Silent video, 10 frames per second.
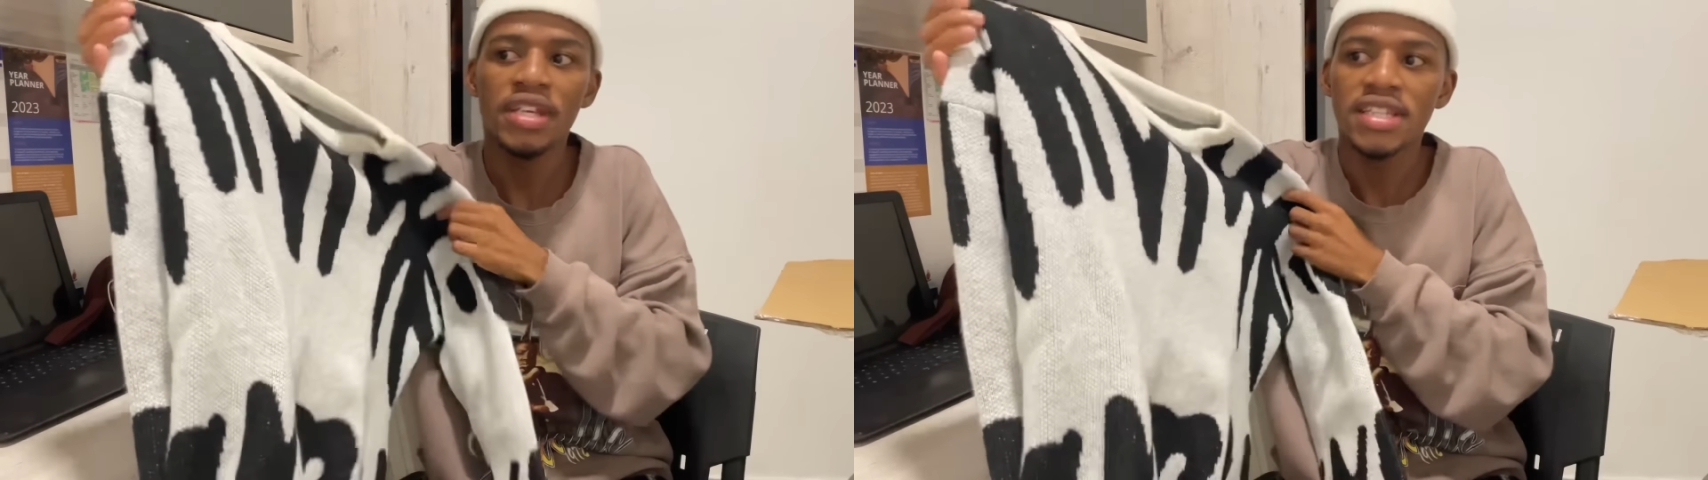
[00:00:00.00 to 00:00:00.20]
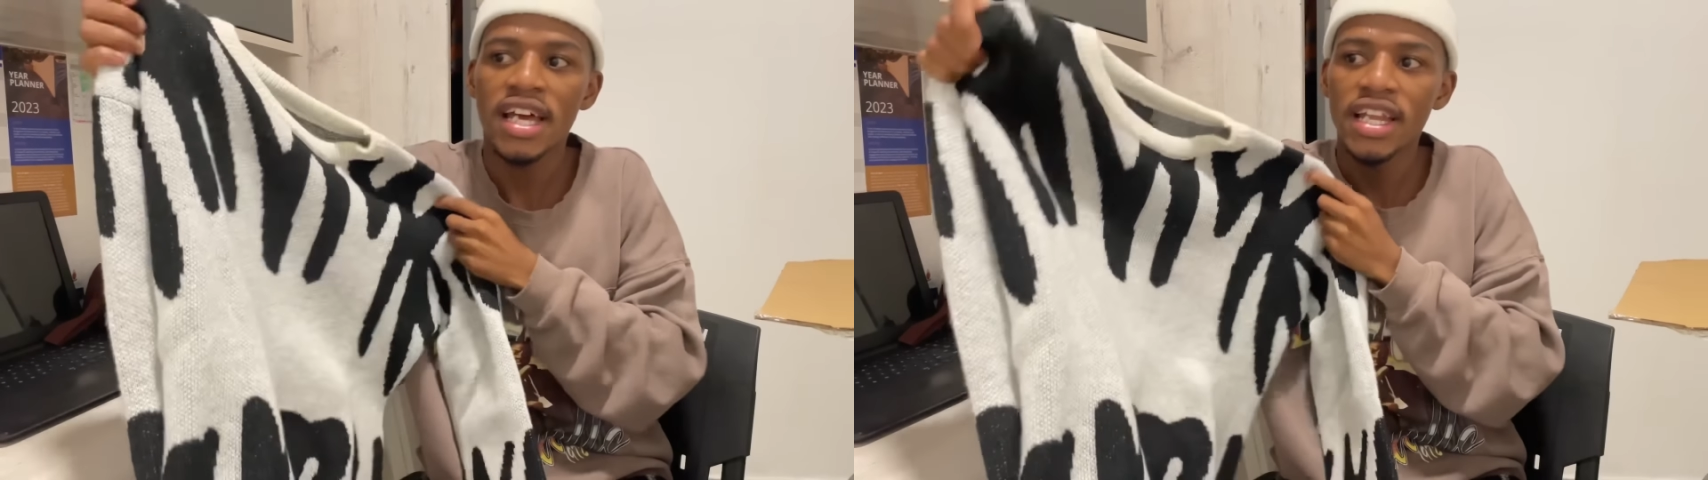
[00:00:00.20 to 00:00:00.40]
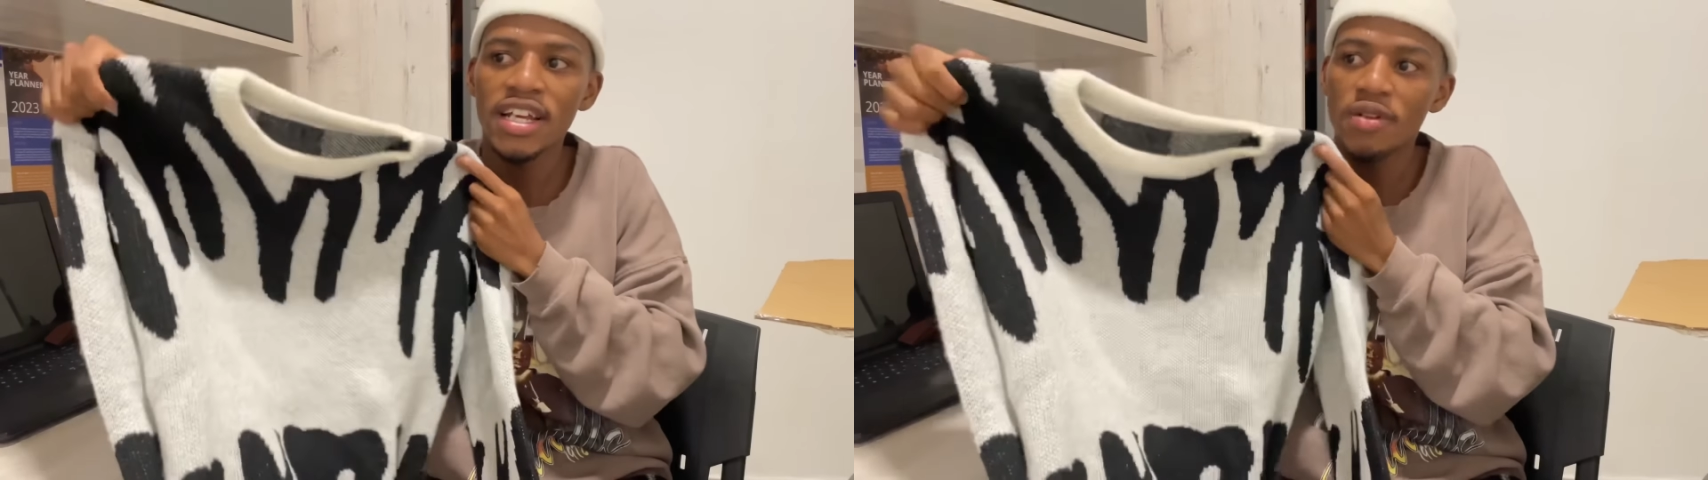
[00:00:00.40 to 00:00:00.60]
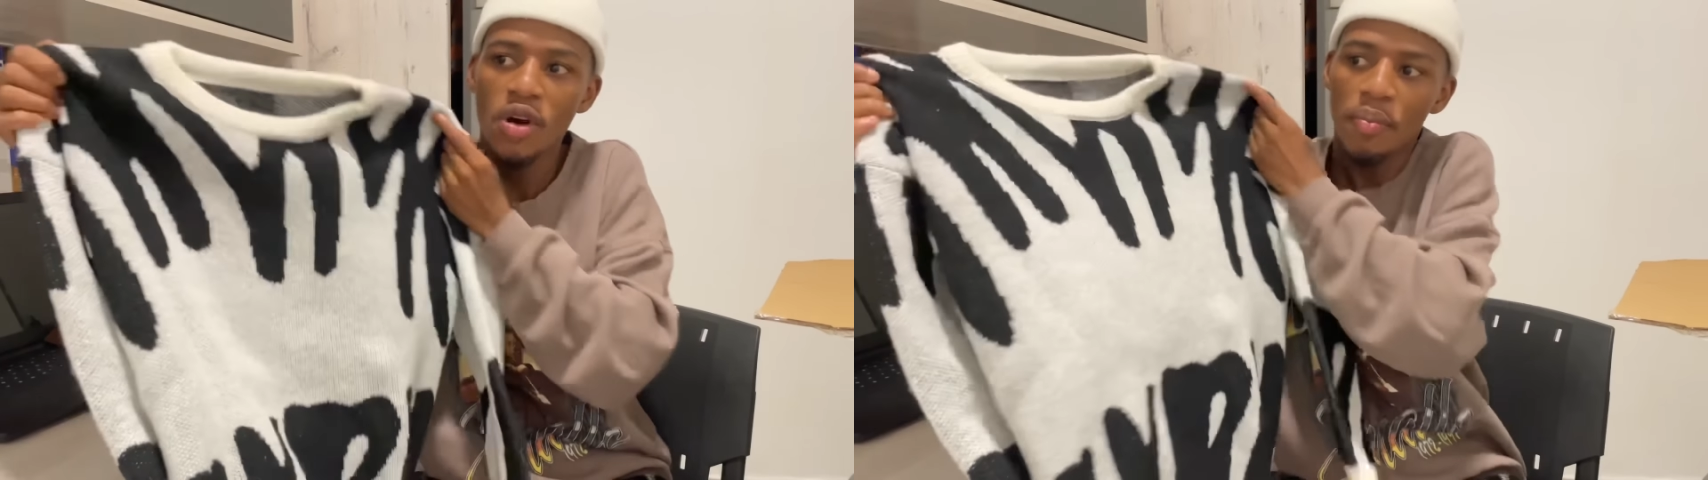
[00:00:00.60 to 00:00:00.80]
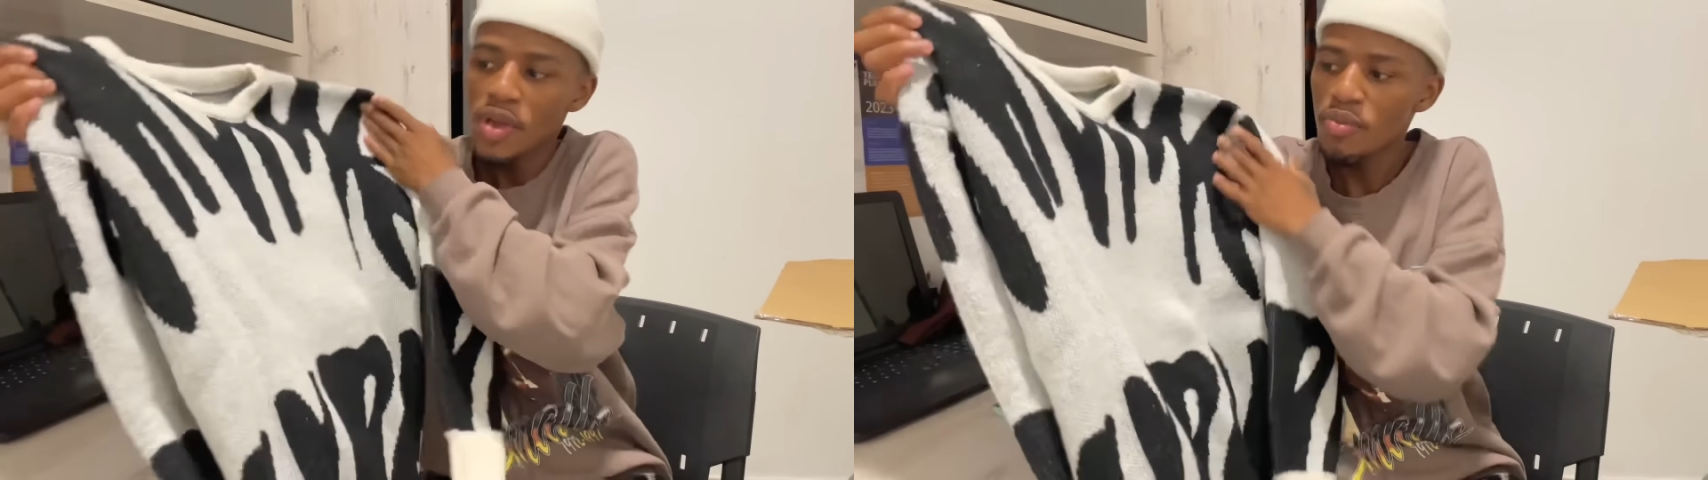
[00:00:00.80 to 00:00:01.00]
telling
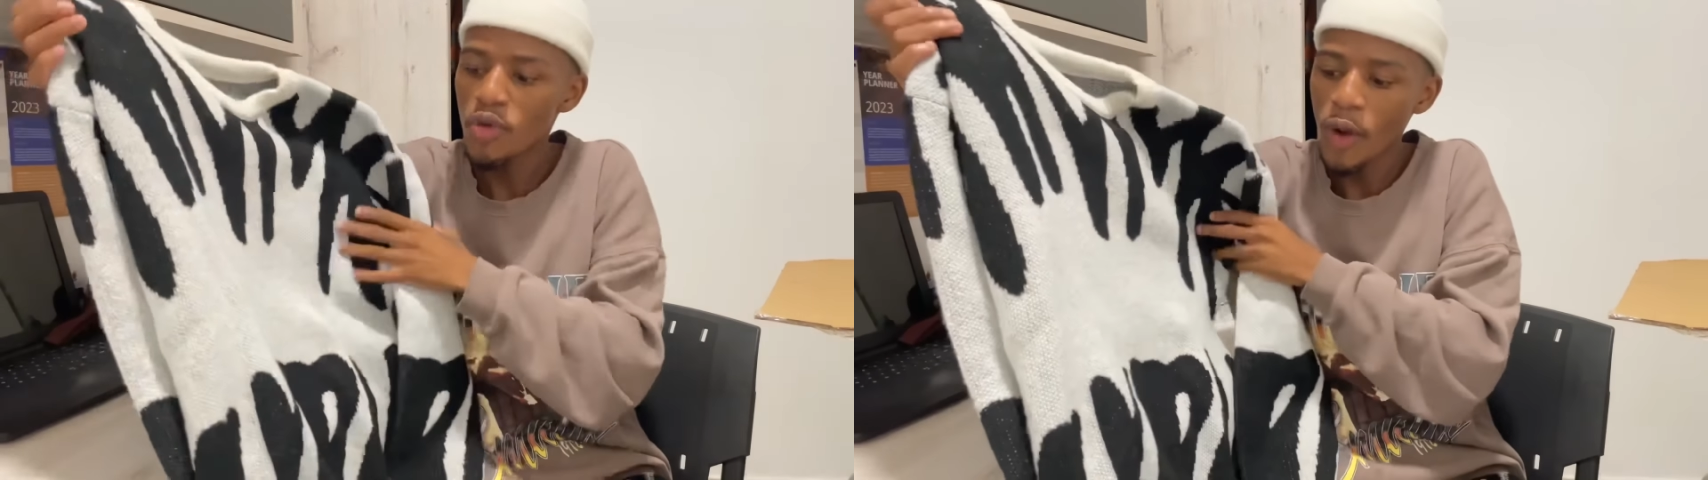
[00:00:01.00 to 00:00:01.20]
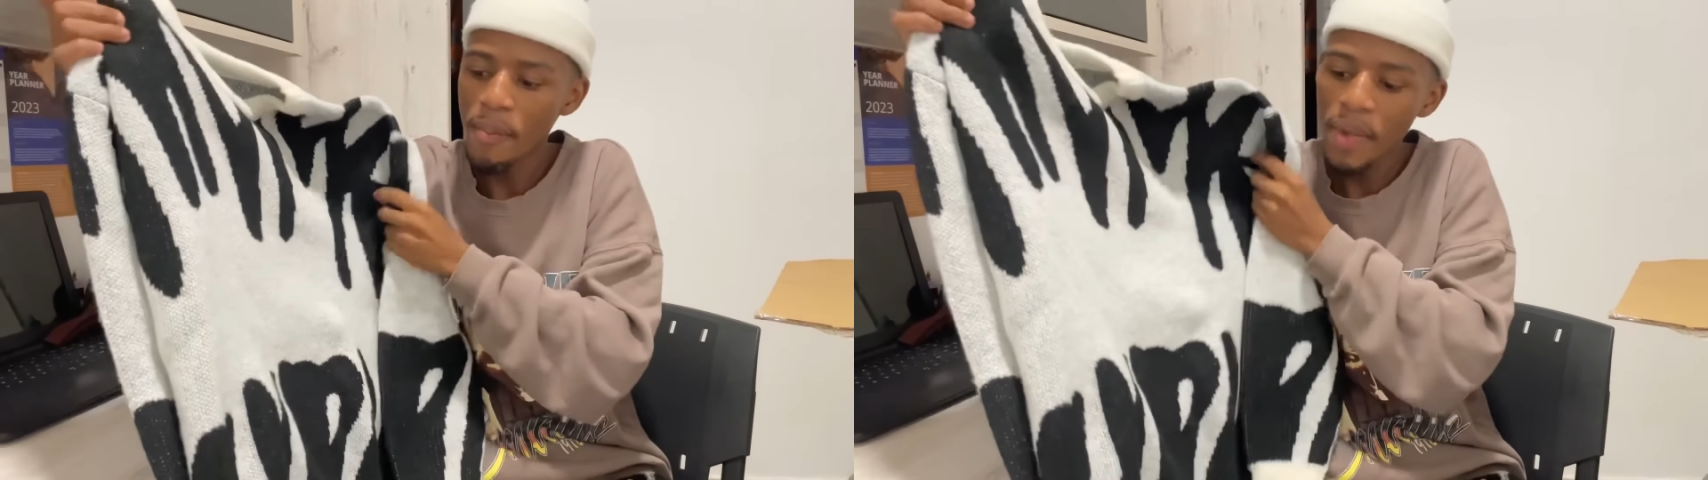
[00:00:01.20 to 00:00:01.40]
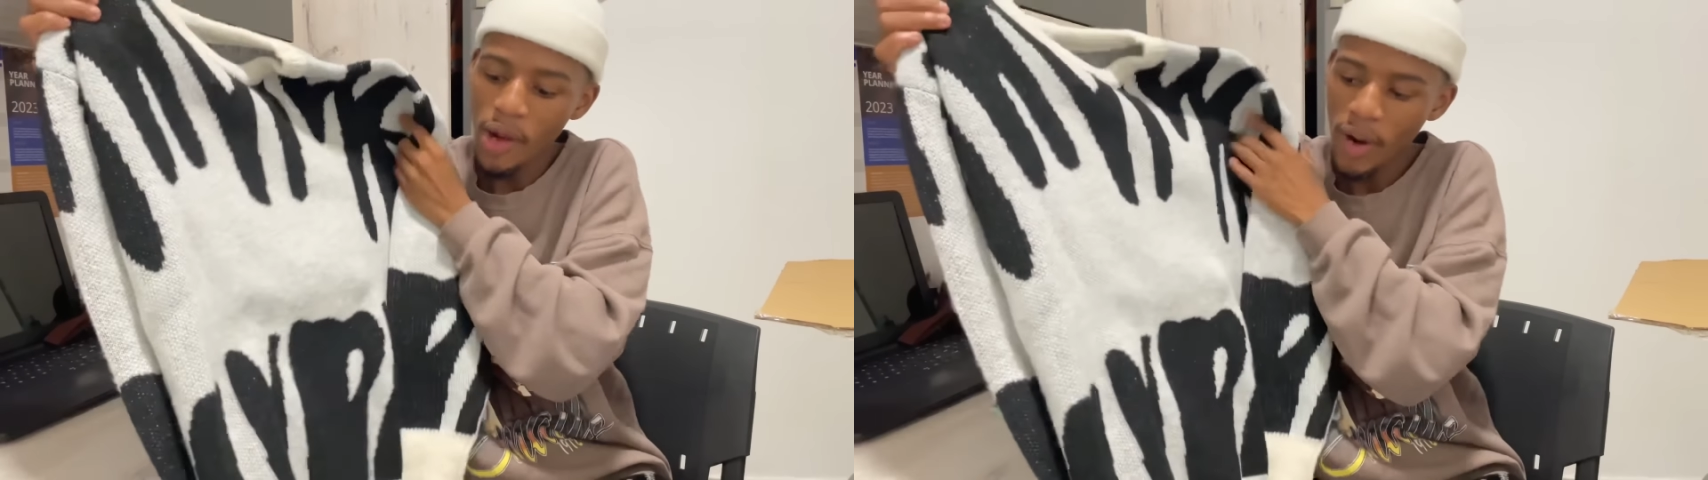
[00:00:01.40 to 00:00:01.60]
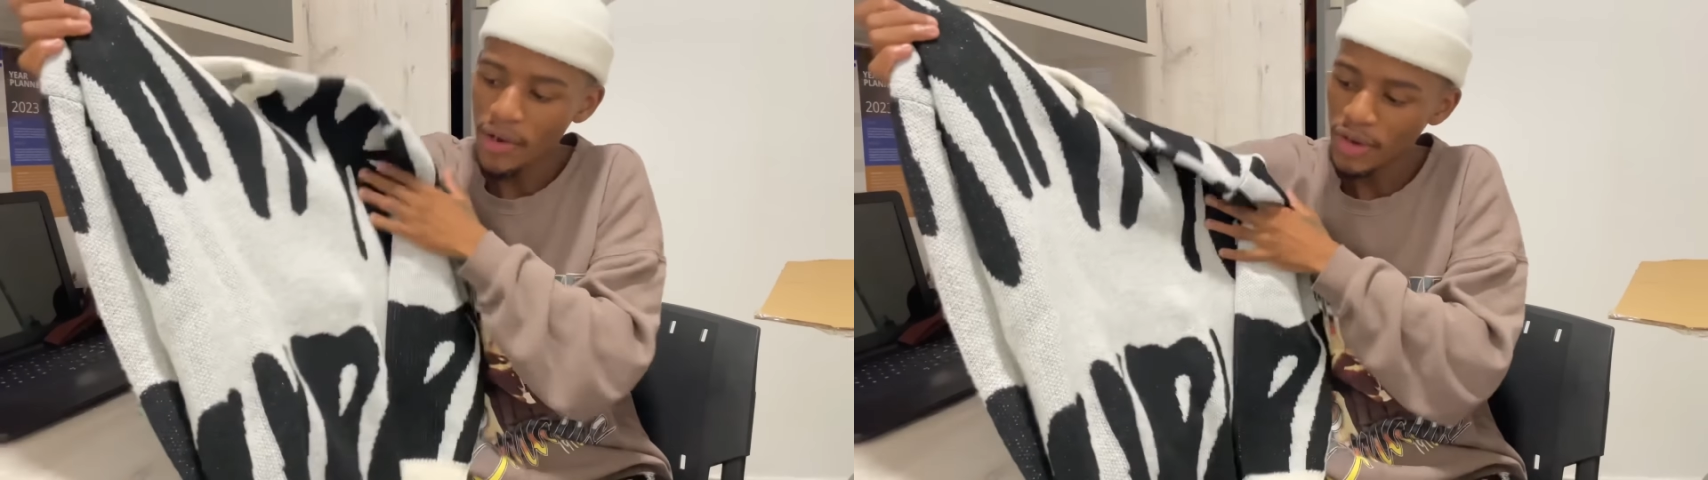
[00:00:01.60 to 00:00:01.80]
people one by one,